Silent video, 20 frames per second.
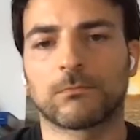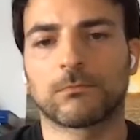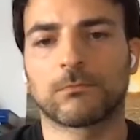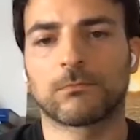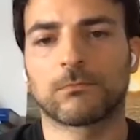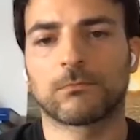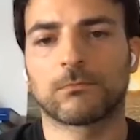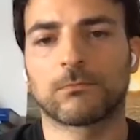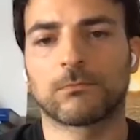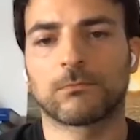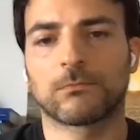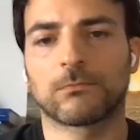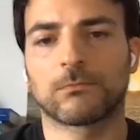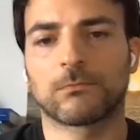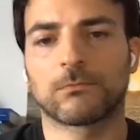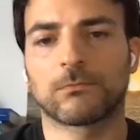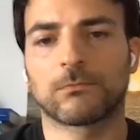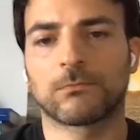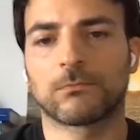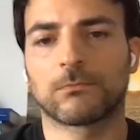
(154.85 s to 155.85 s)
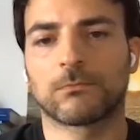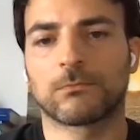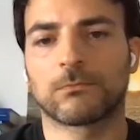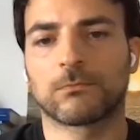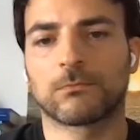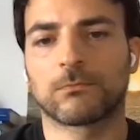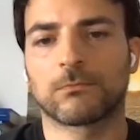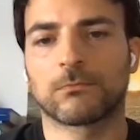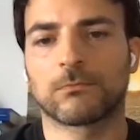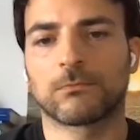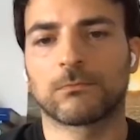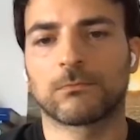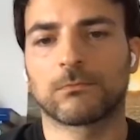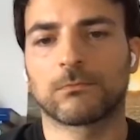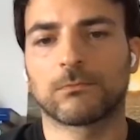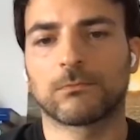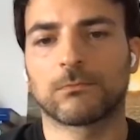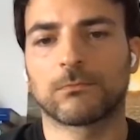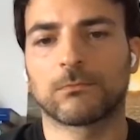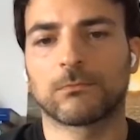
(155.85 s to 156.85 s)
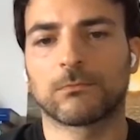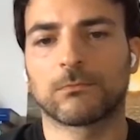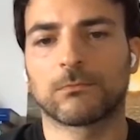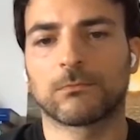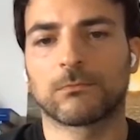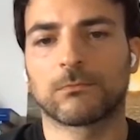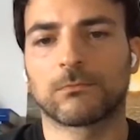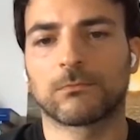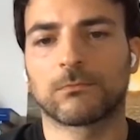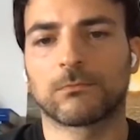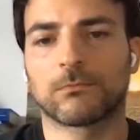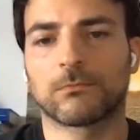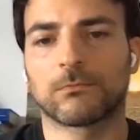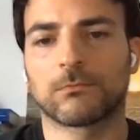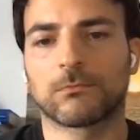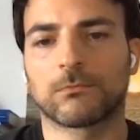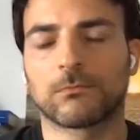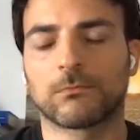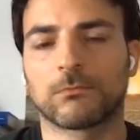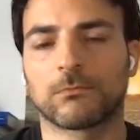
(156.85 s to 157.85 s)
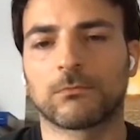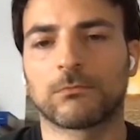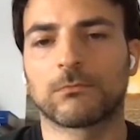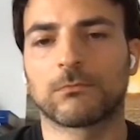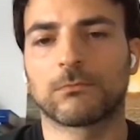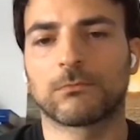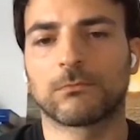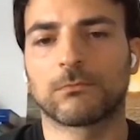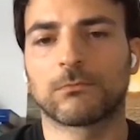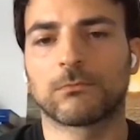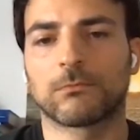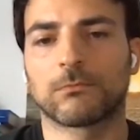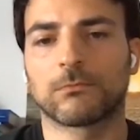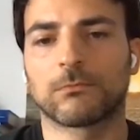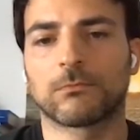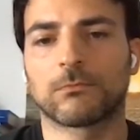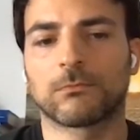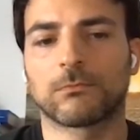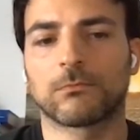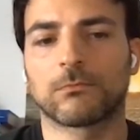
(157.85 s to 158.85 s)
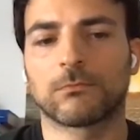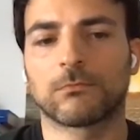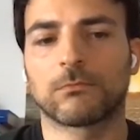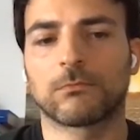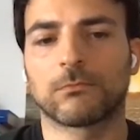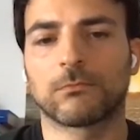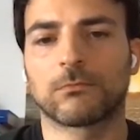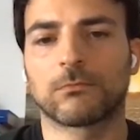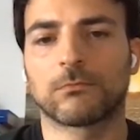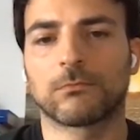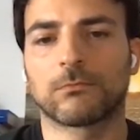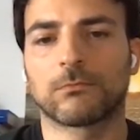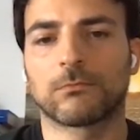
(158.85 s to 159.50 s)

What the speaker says: This person isn't speaking.